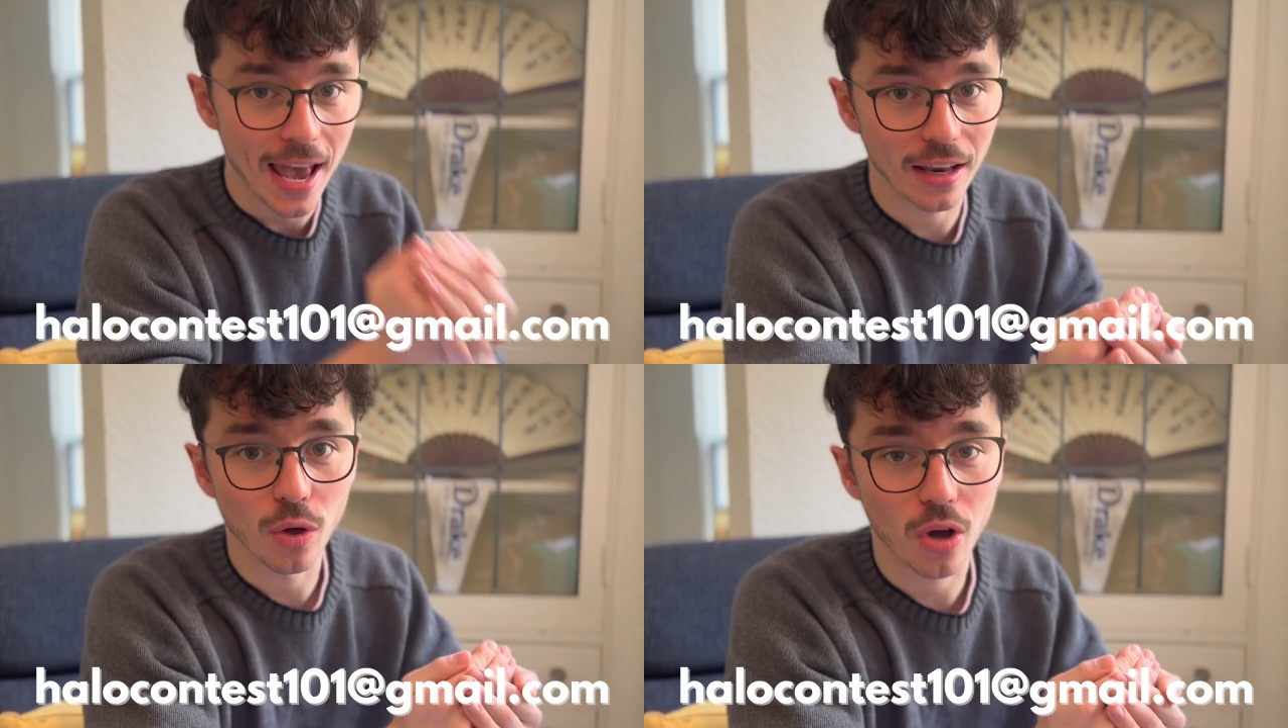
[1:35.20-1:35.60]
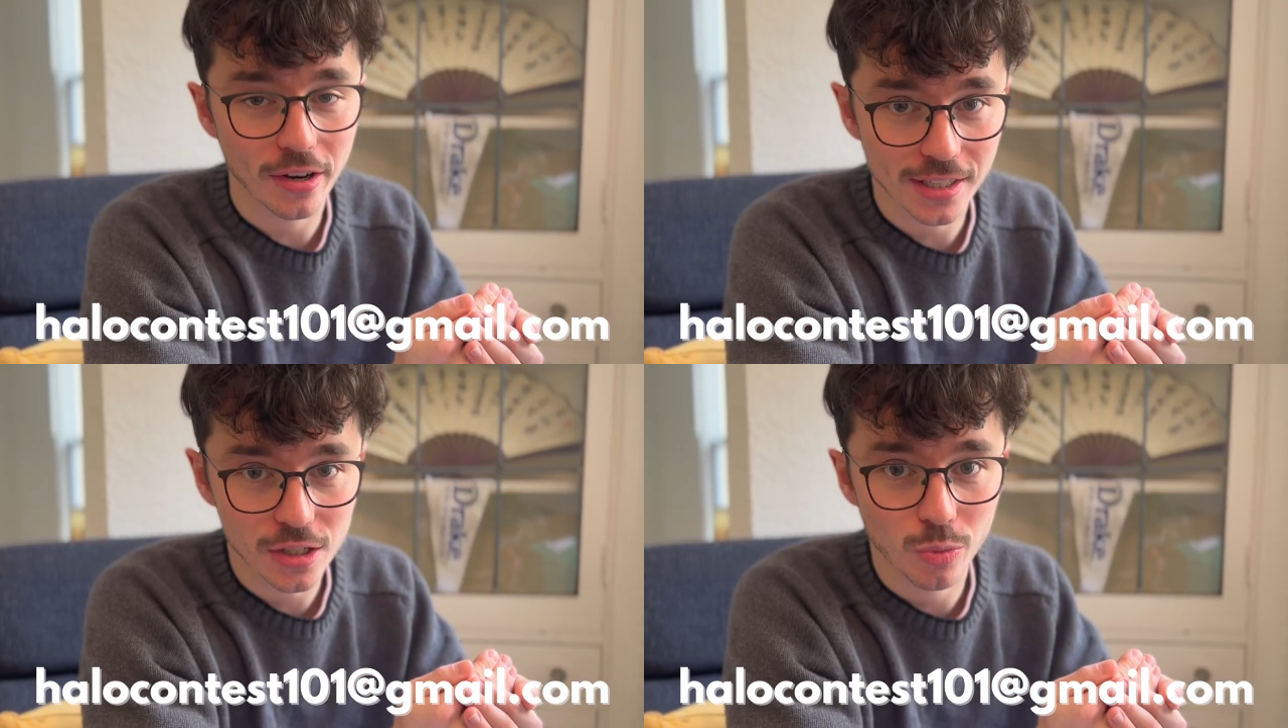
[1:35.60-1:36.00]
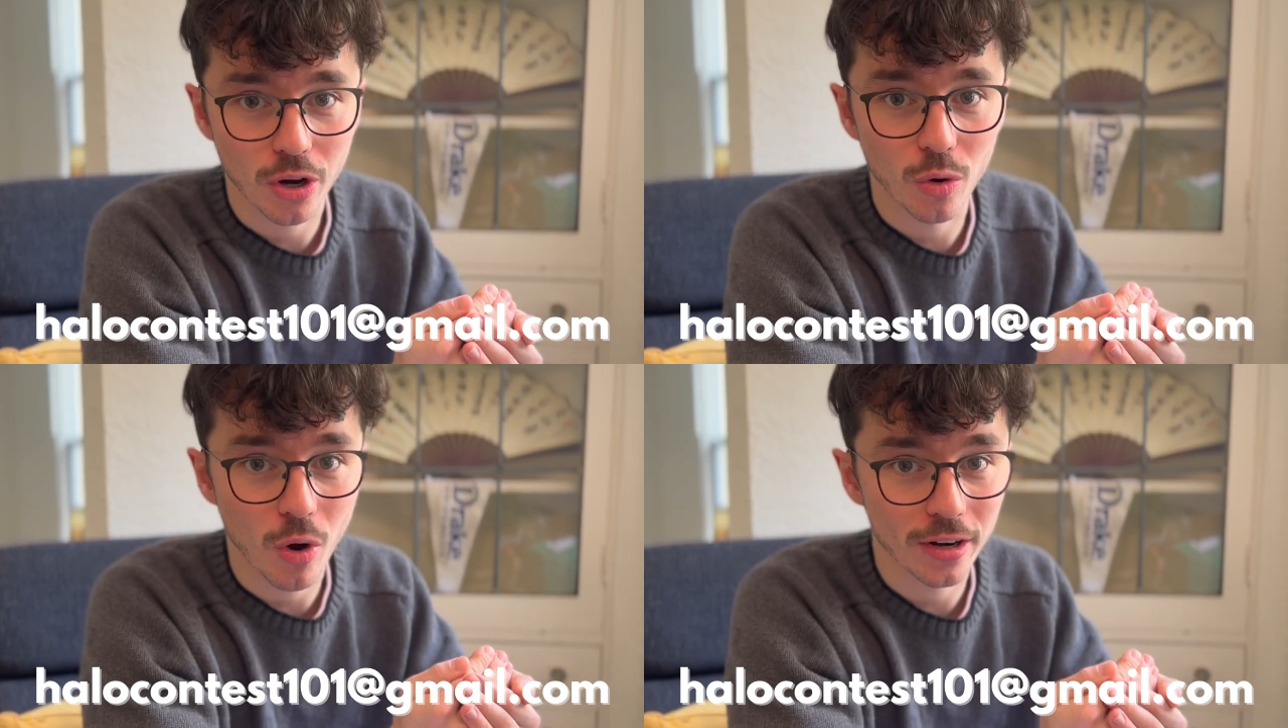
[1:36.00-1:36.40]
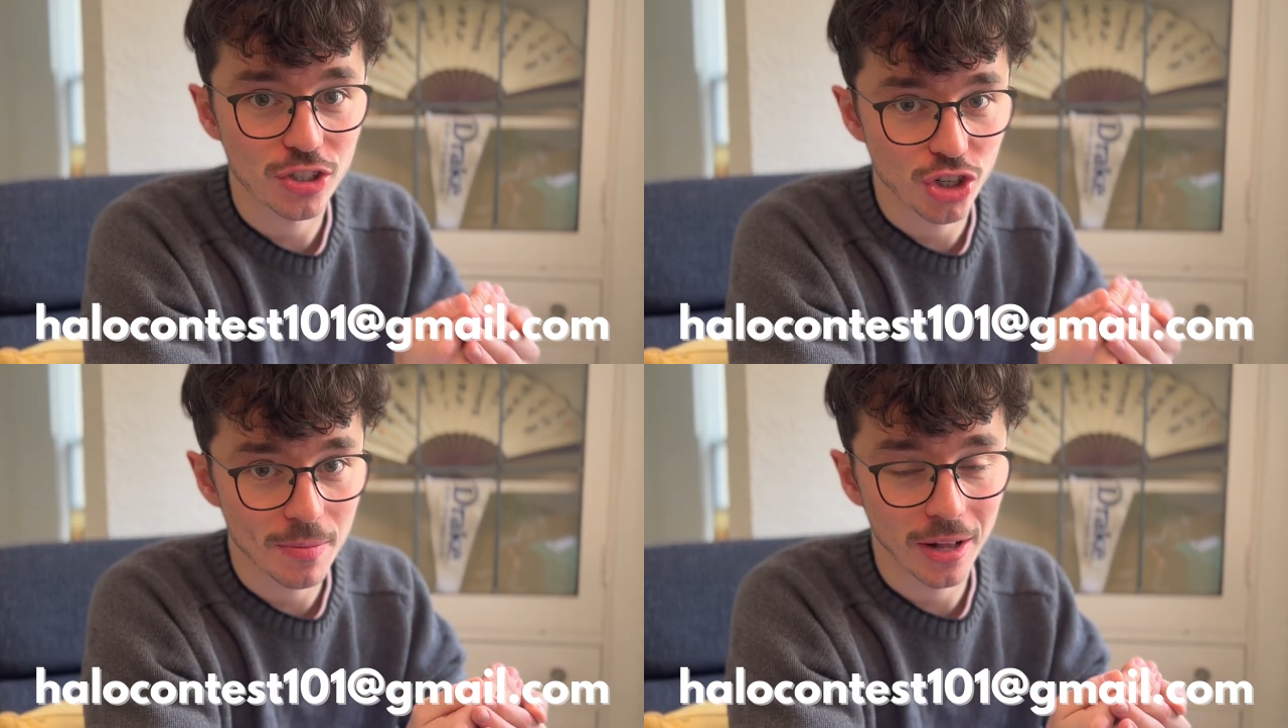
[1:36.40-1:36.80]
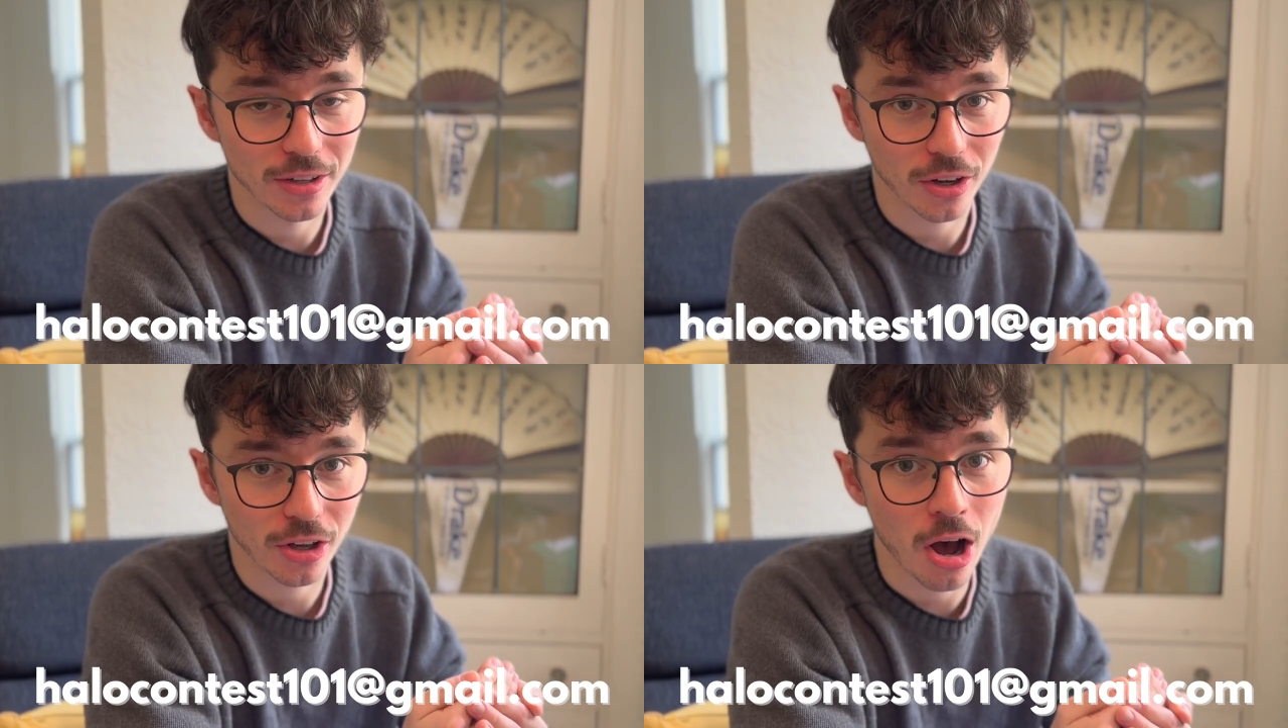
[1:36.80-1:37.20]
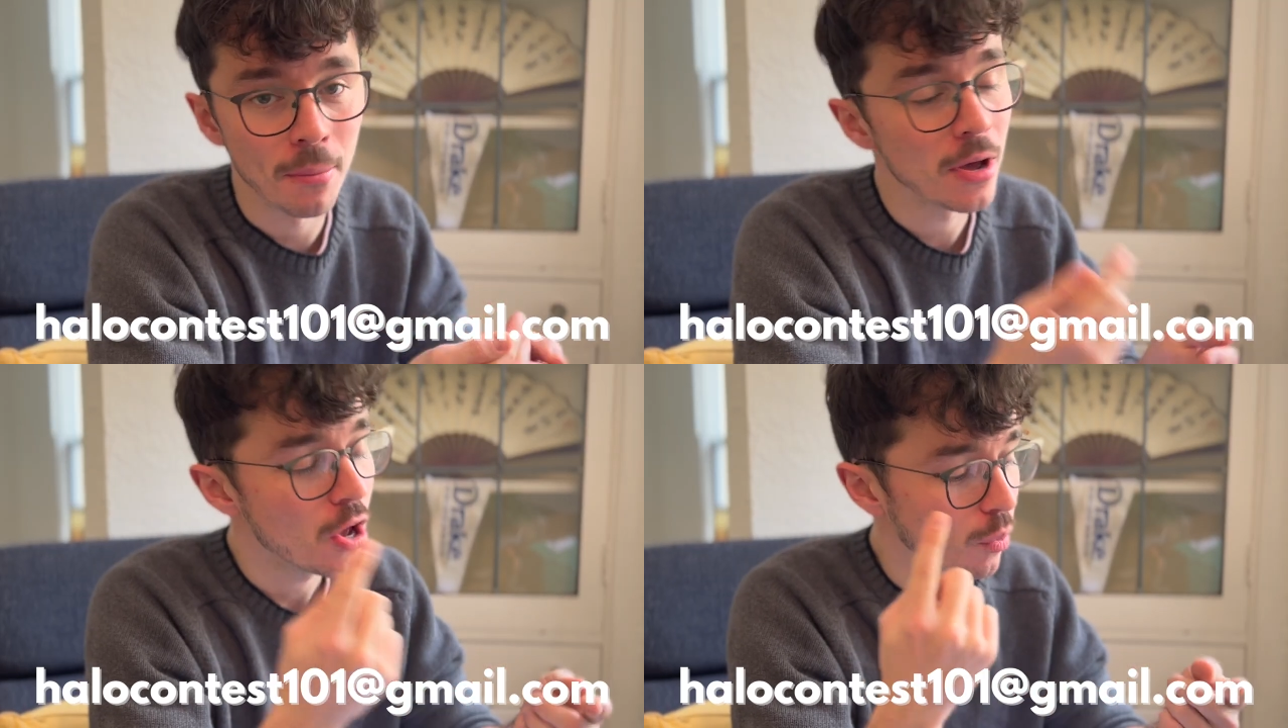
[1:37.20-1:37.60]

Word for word: halocontest101@gmail.com.